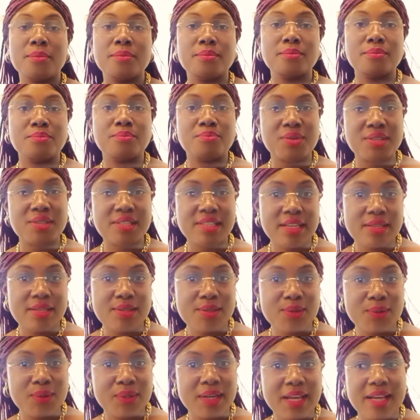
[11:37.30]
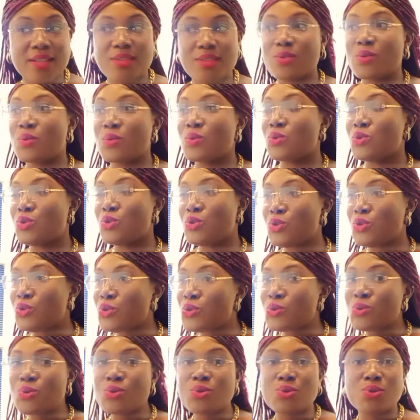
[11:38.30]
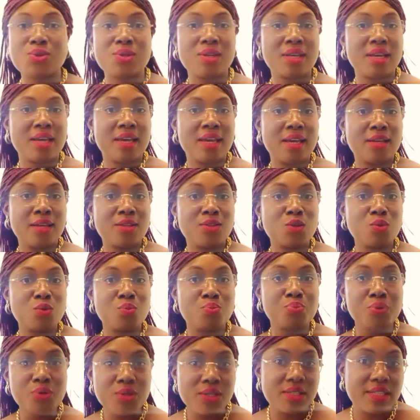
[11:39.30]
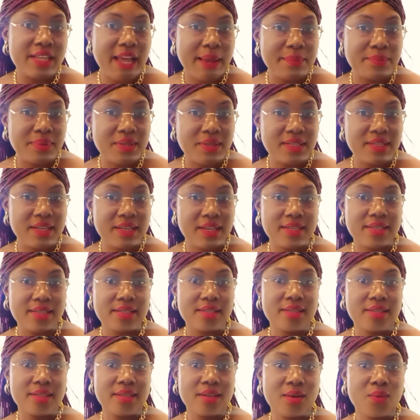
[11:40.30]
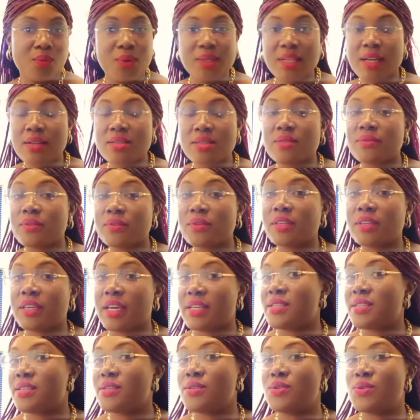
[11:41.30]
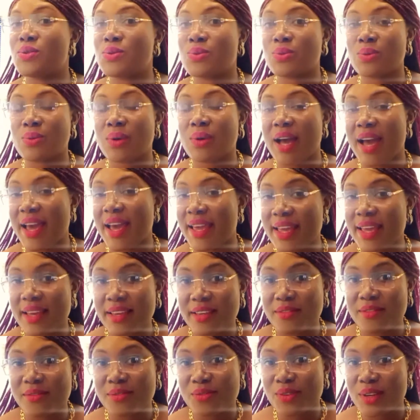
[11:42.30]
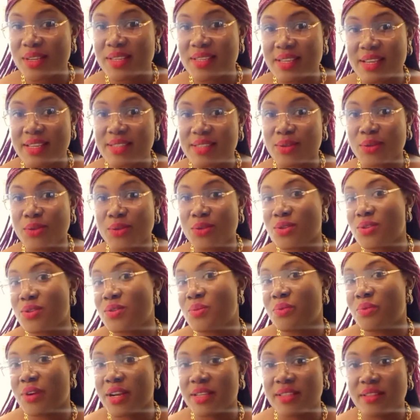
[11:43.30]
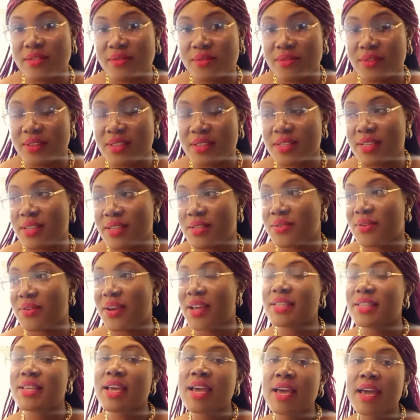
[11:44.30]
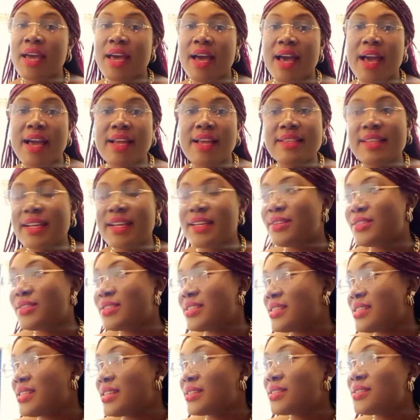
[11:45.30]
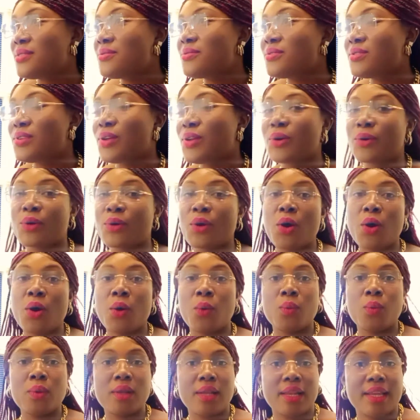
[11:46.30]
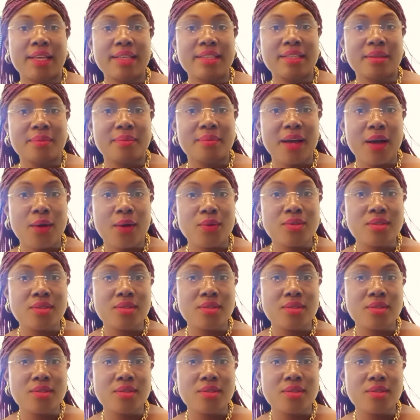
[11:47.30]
business owners could use to boost their business without even getting to hire influencers or use brand influencers, right? And then on the second vlog, we learned about